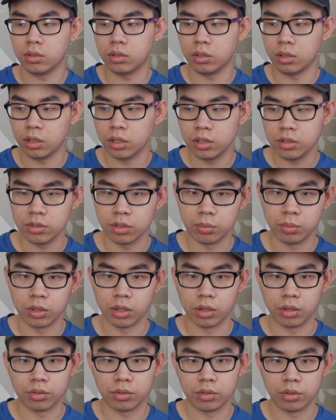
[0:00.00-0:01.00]
easy
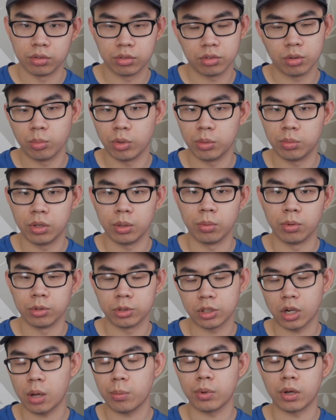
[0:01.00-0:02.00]
because there's so many people
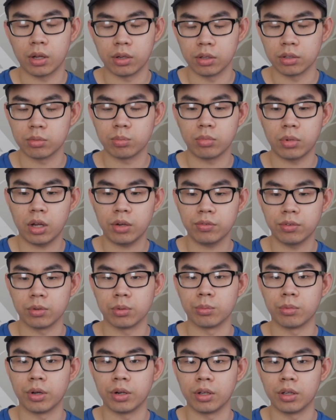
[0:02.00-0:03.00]
shopping on this
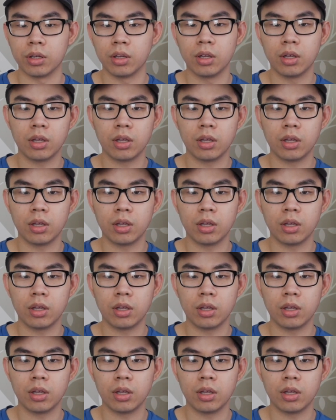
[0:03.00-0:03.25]
platform already.